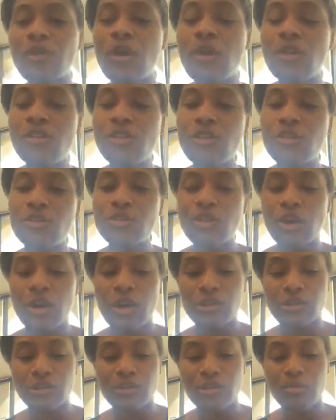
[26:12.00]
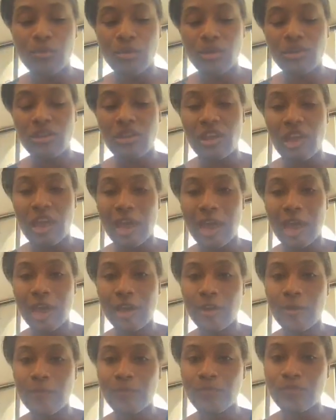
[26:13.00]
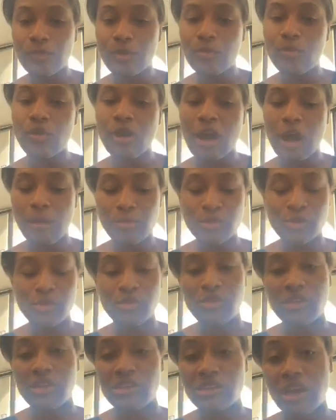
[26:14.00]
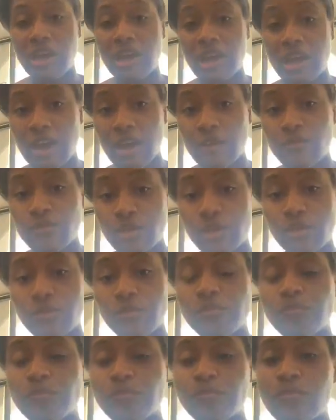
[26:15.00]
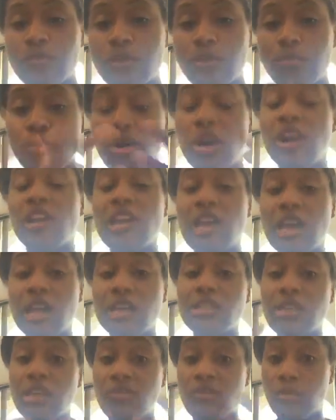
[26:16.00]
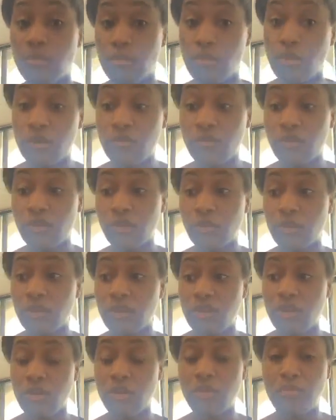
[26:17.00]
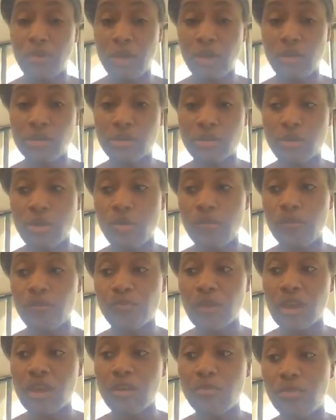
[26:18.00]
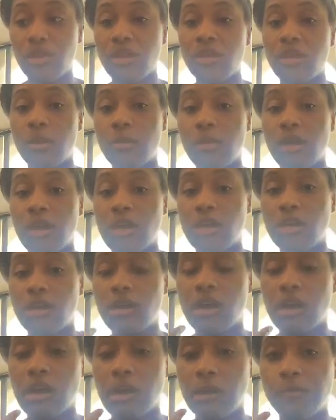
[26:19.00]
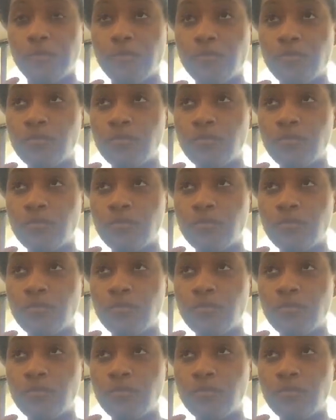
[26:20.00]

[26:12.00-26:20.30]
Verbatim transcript: All of those hearts, the more that they add up, the more opportunities I have to broadcast even more frequently on Periscope and become a uh,